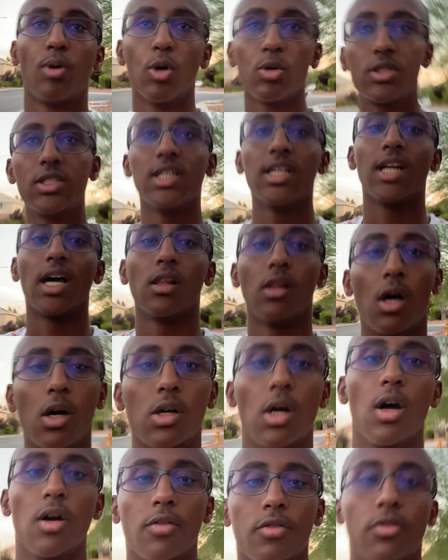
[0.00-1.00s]
post it and I log
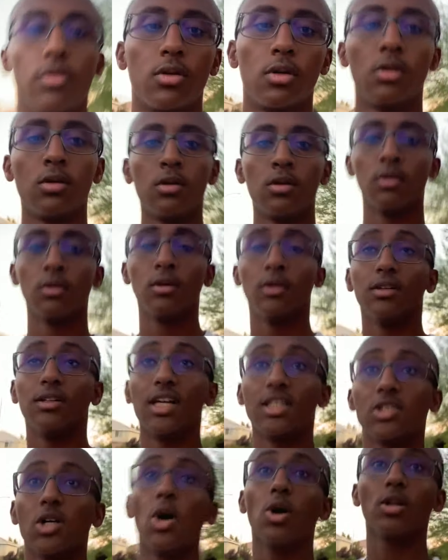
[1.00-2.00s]
off.
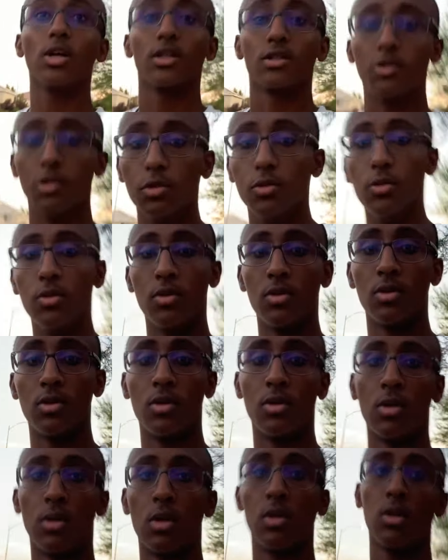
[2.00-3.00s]
That's all I do.
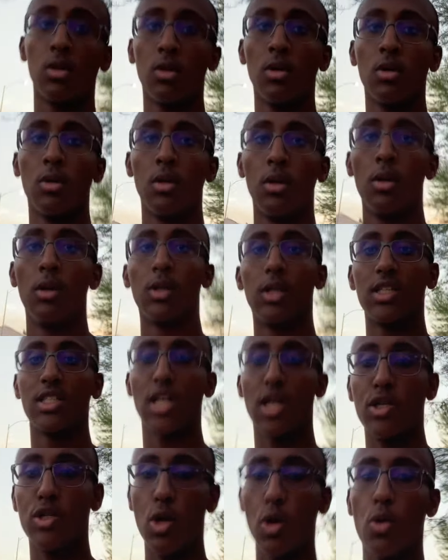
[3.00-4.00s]
Because
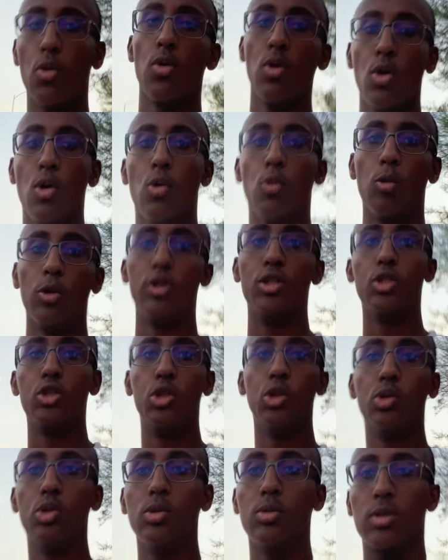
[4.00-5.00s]
I know what this
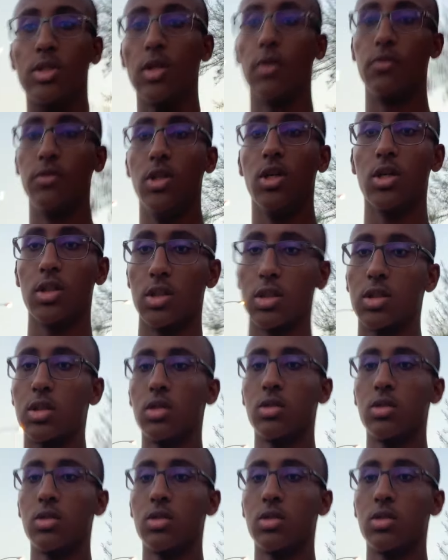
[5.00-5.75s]
YouTube stuff does.